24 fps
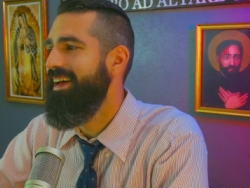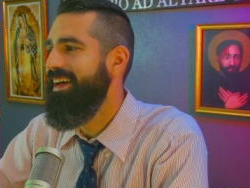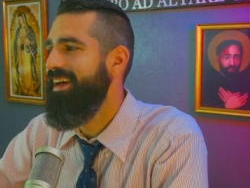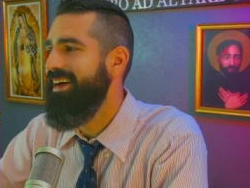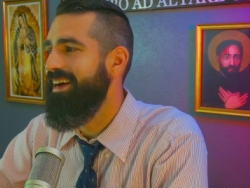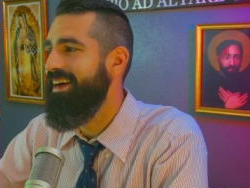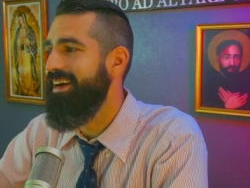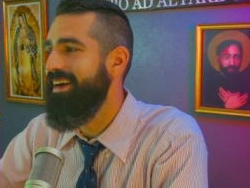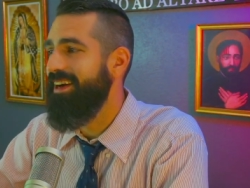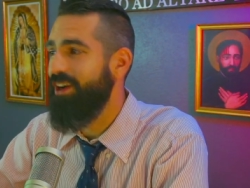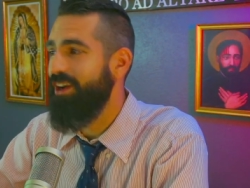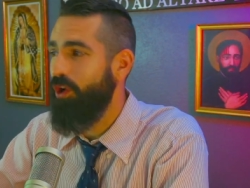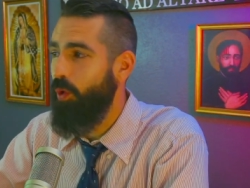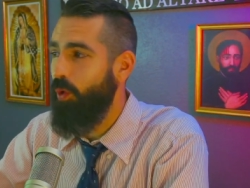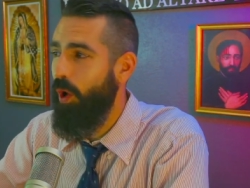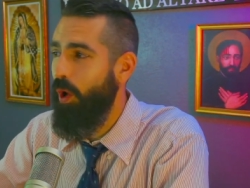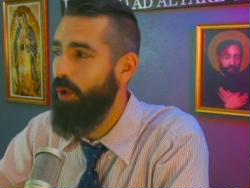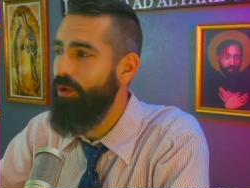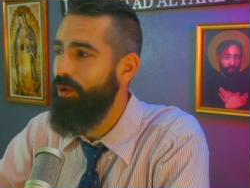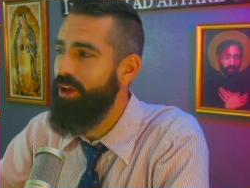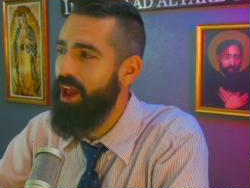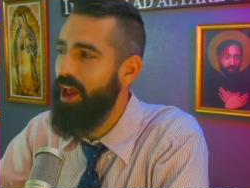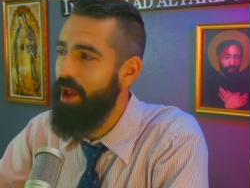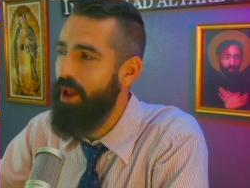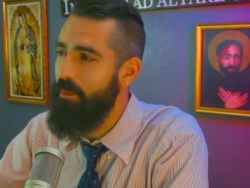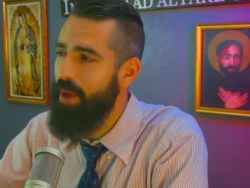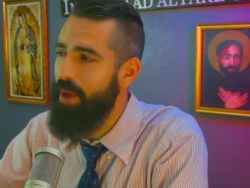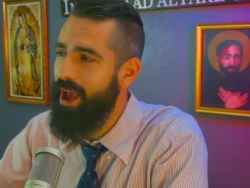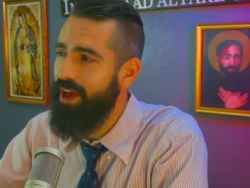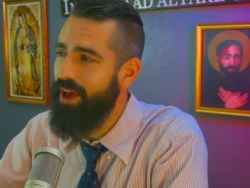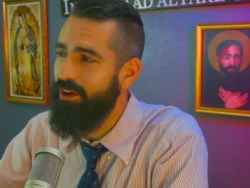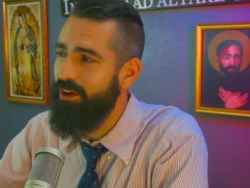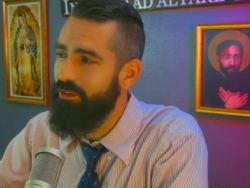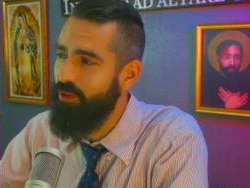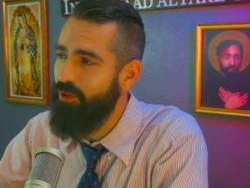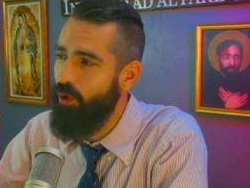uh, quote, a
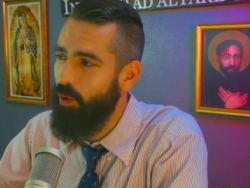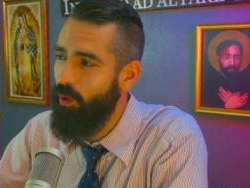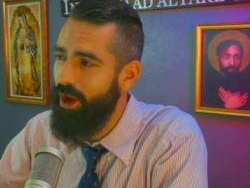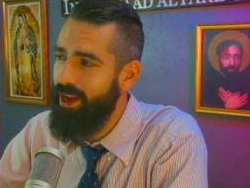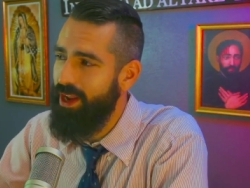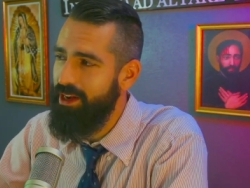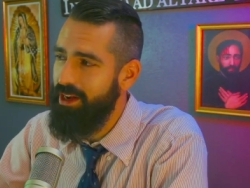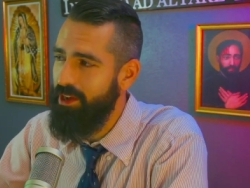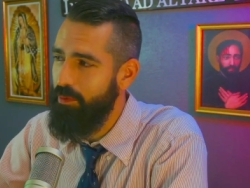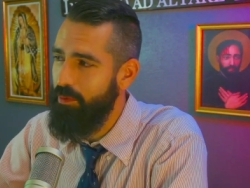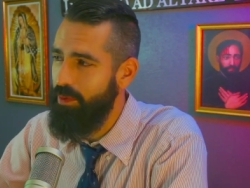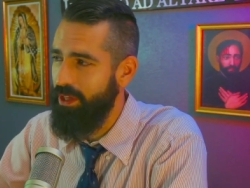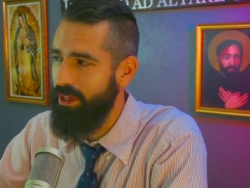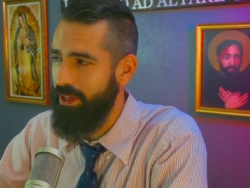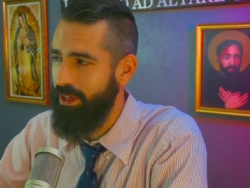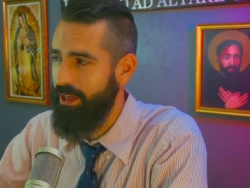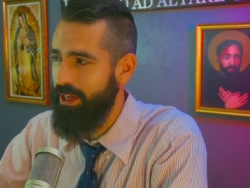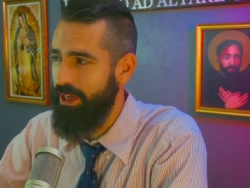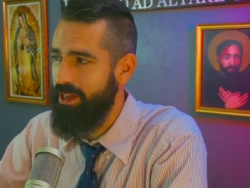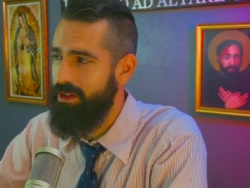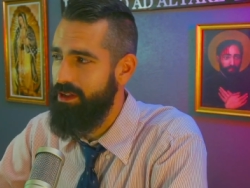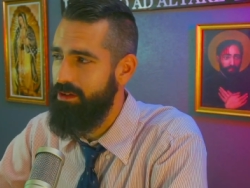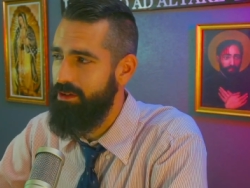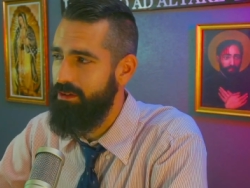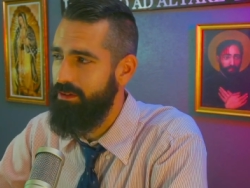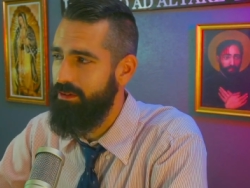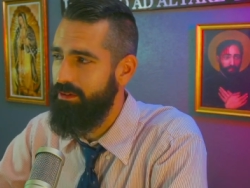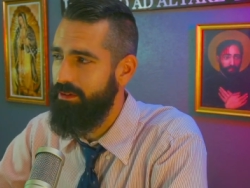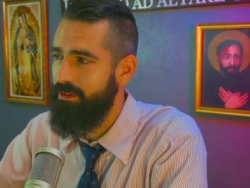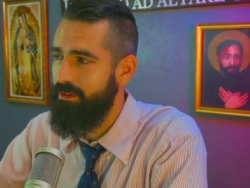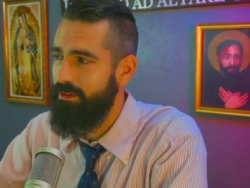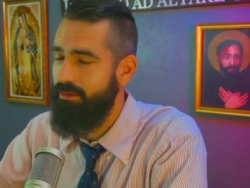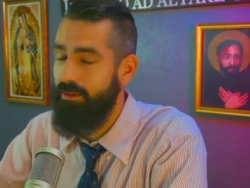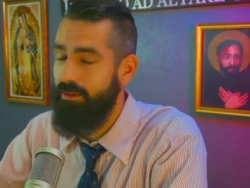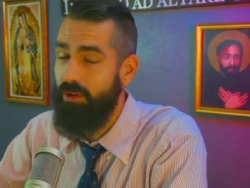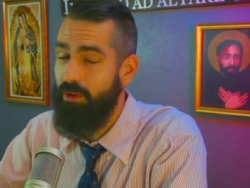man of great ability,
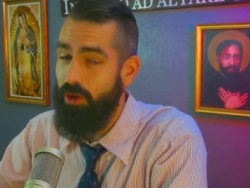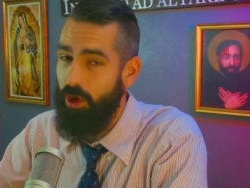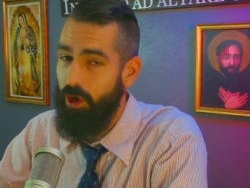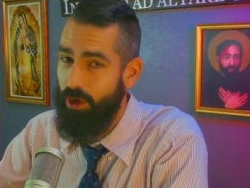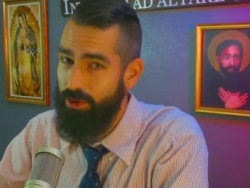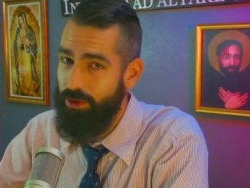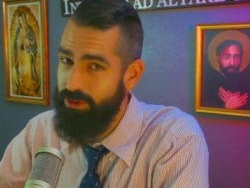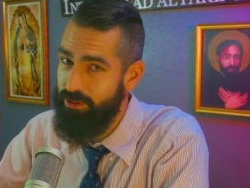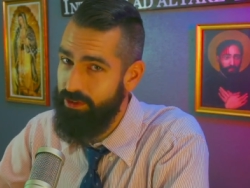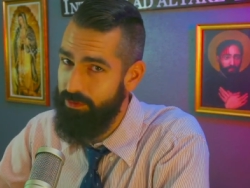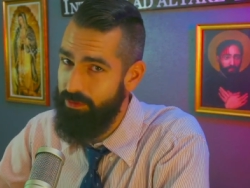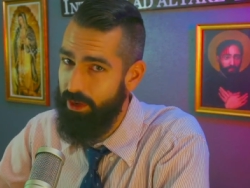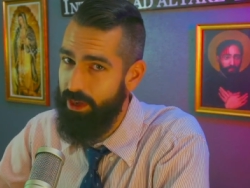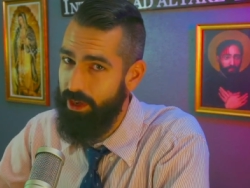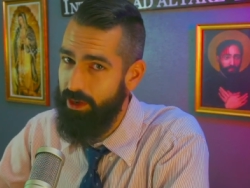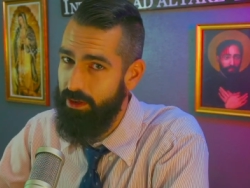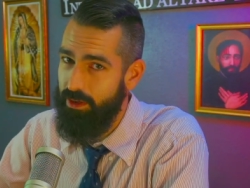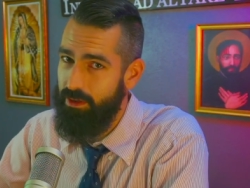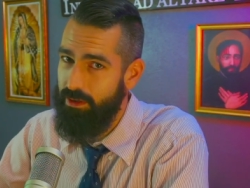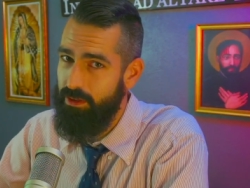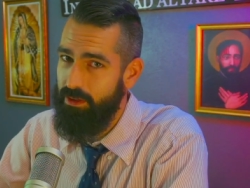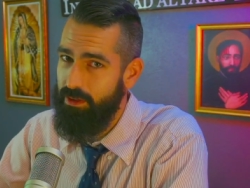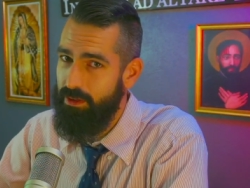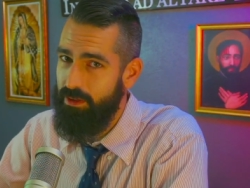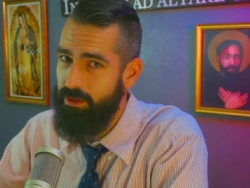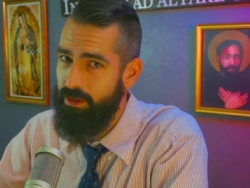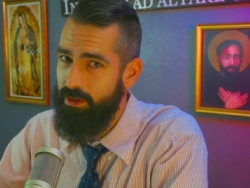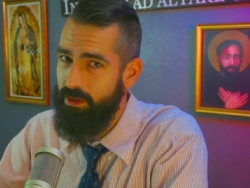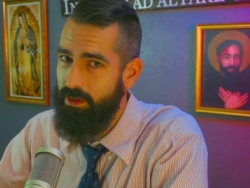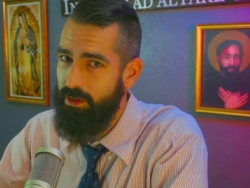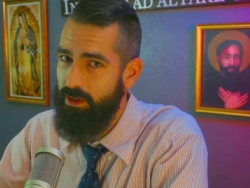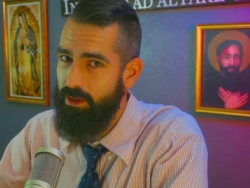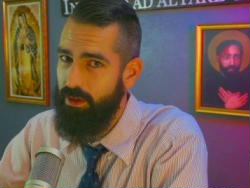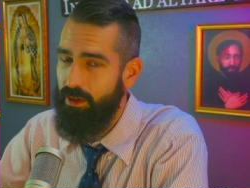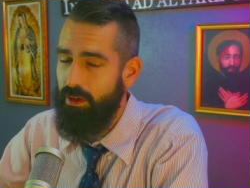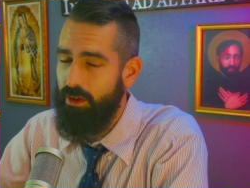cultivated,
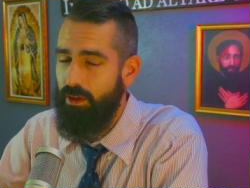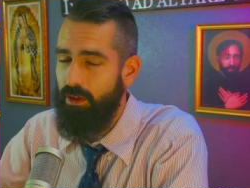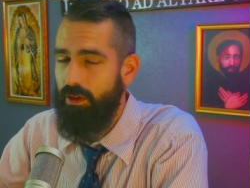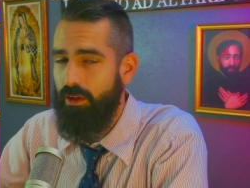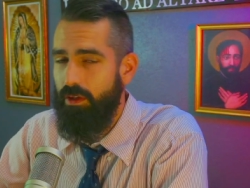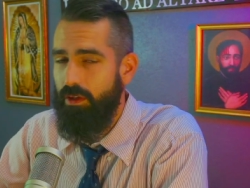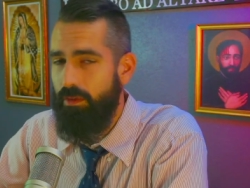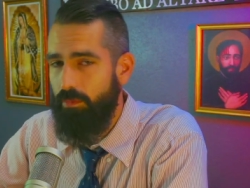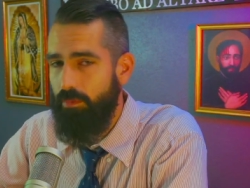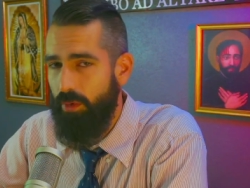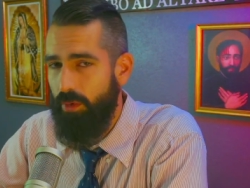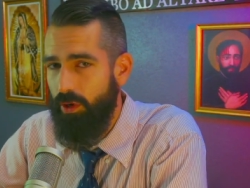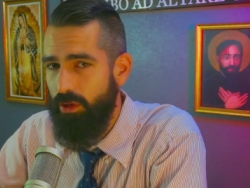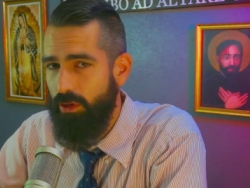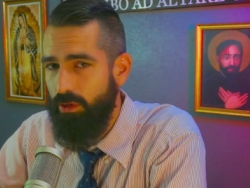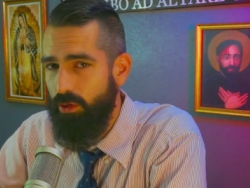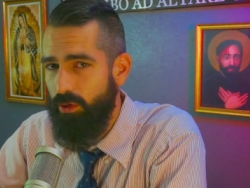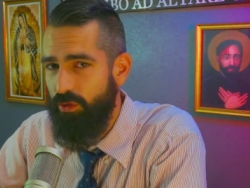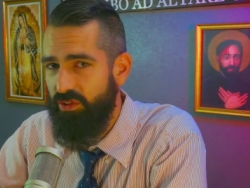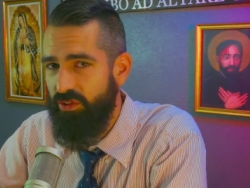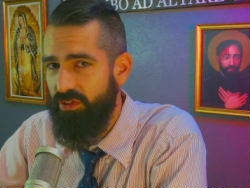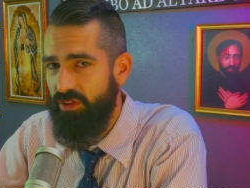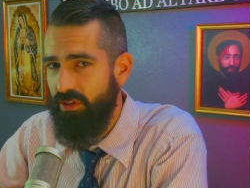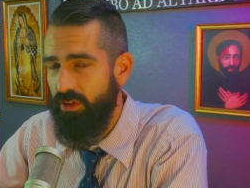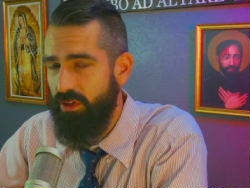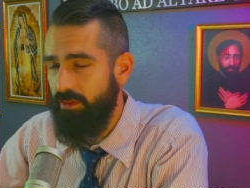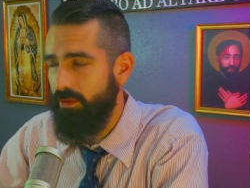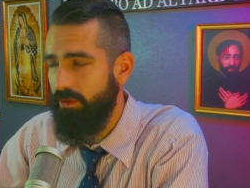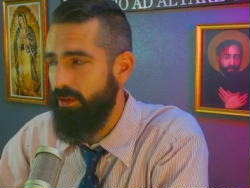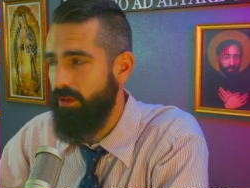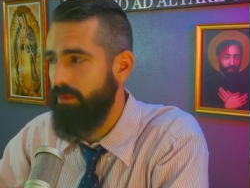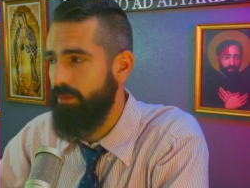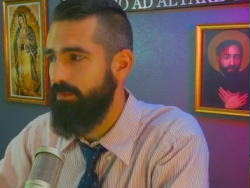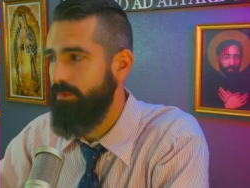but a loose liver.